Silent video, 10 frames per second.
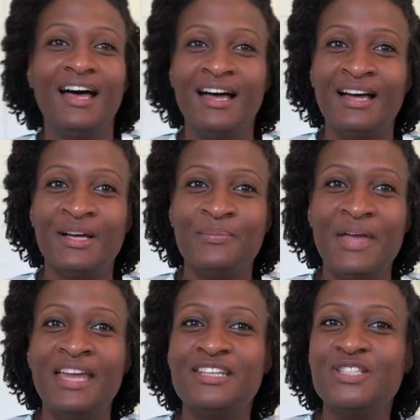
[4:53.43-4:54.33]

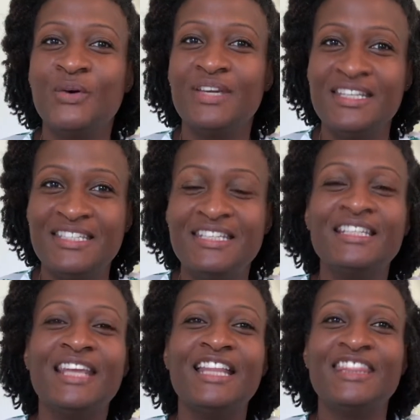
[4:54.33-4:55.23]
And it's so easy to
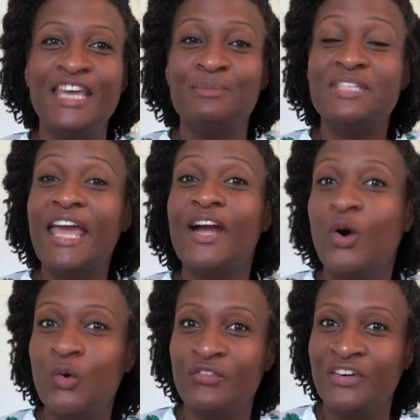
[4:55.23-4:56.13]
let them take
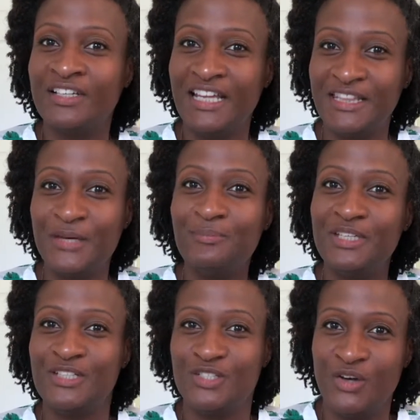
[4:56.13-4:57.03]
over and let them
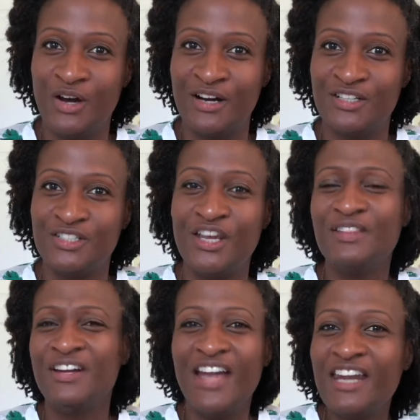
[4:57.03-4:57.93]
be in charge.
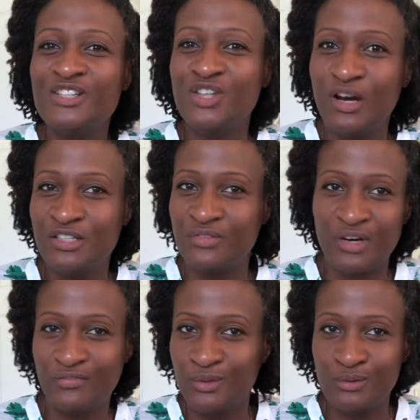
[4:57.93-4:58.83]
They're not in charge of
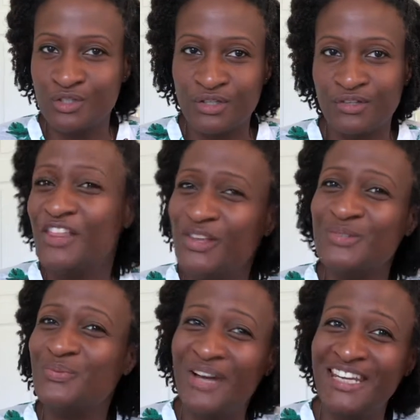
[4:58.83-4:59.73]
our future.
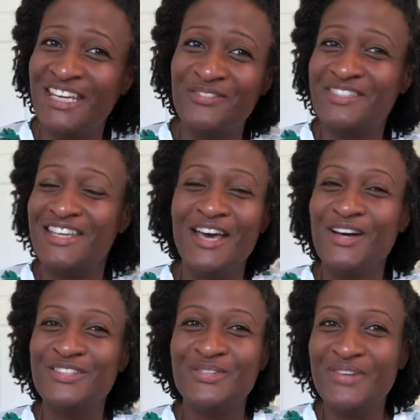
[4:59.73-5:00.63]
Those what ifs
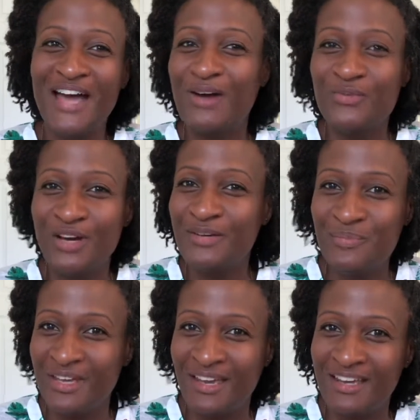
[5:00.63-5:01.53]
do not run
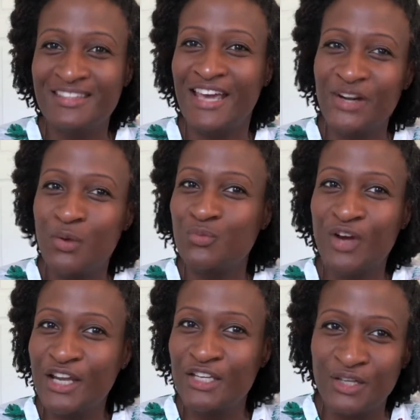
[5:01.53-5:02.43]
me. They don't
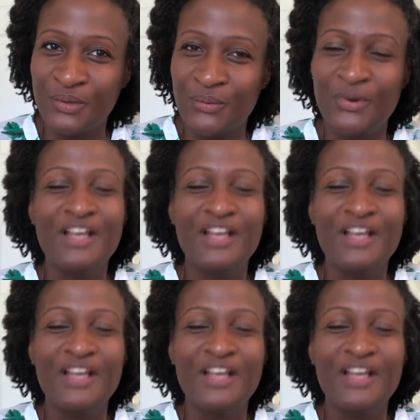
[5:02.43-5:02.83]
run you.